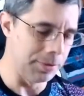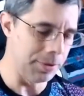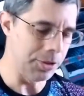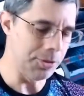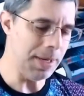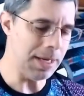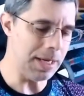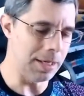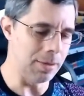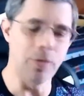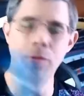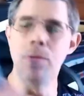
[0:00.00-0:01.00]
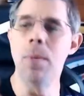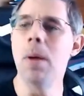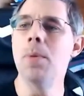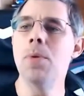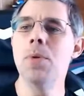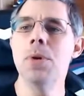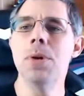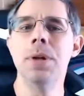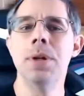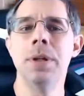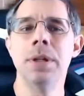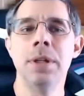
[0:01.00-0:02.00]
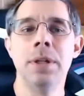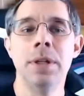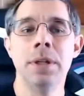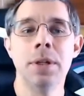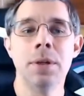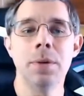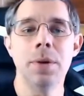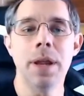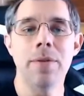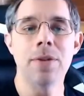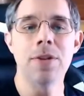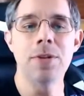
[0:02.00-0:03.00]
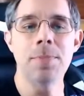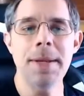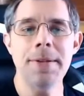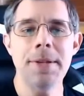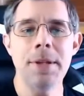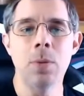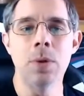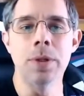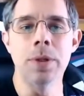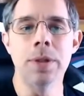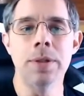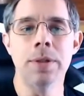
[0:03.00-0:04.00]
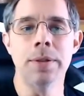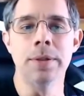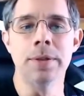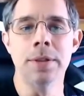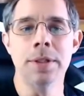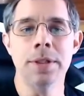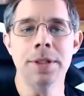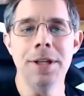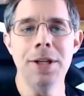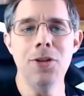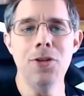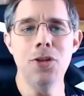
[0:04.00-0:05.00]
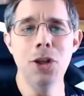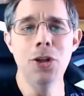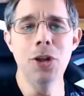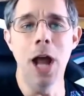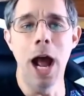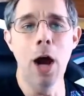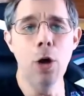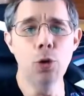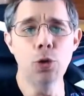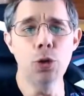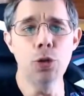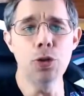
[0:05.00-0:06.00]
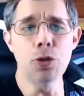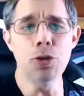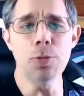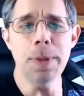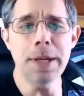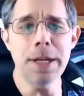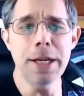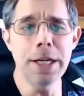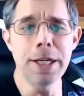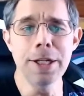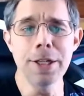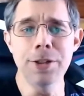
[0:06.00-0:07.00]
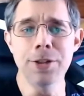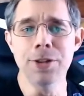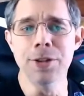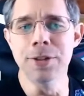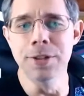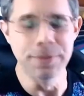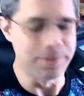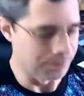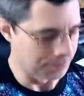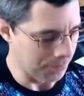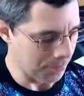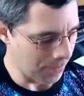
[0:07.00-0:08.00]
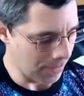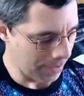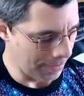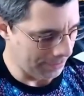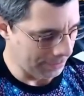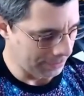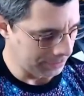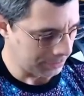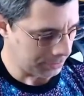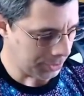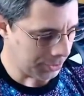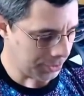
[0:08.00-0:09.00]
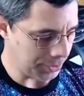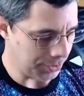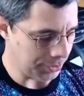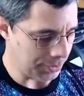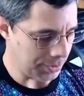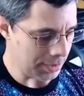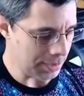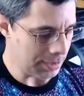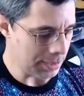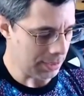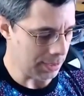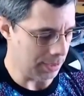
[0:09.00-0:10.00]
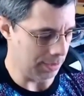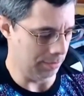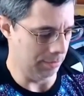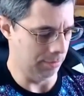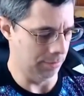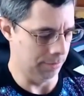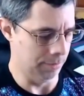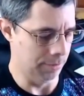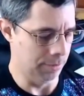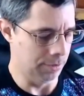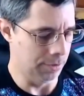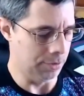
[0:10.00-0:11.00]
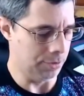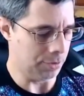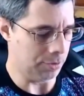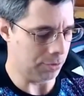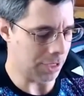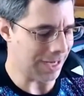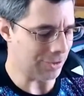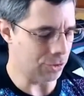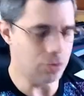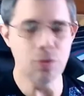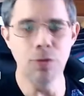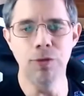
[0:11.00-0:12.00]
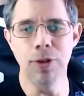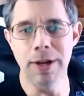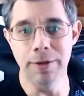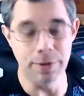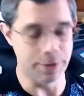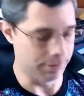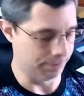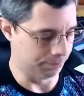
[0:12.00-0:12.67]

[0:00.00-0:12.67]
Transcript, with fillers: And speaking of Umabu, we have a spacey one. He's in outer space. This is the tonkatsu flavor.